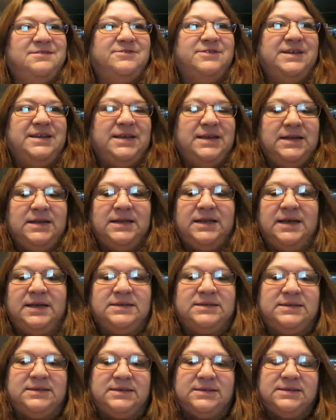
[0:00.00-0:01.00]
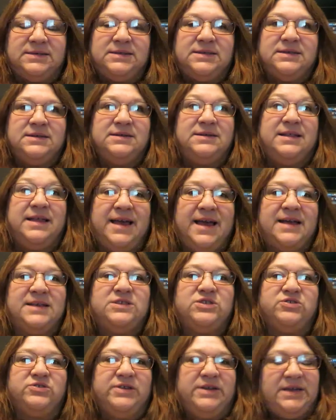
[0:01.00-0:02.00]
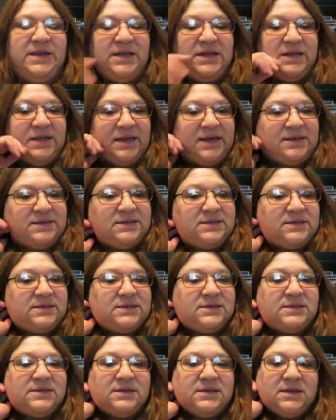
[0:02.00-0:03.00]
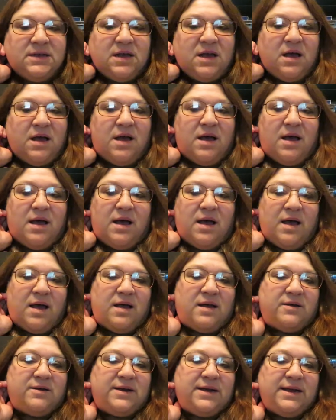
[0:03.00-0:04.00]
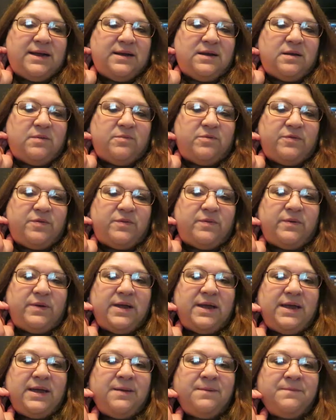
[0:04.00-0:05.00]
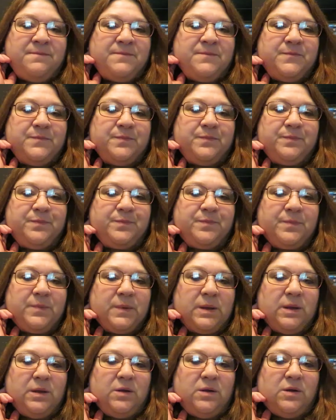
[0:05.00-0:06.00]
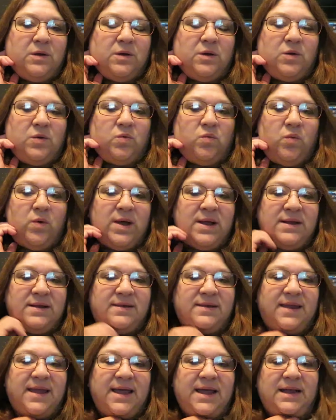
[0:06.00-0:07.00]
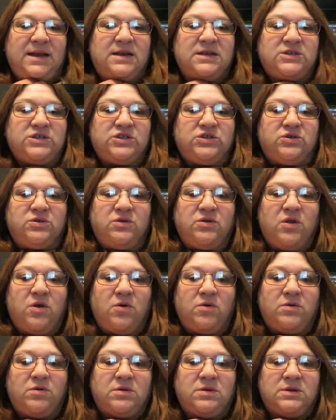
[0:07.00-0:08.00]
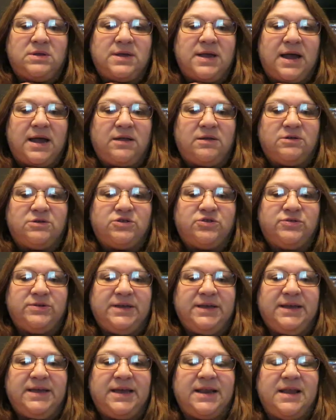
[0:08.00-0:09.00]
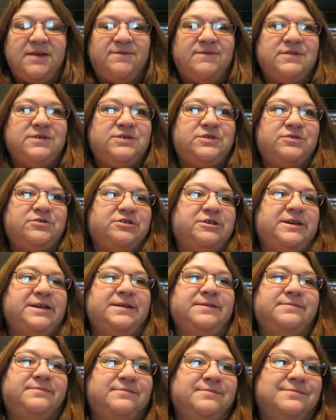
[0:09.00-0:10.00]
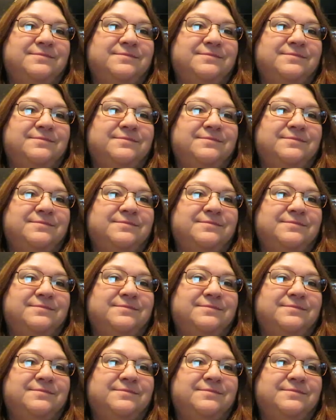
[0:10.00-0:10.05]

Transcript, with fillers: drinking glasses glass drinking glasses all right number three what day does your local Dollar Tree get inventory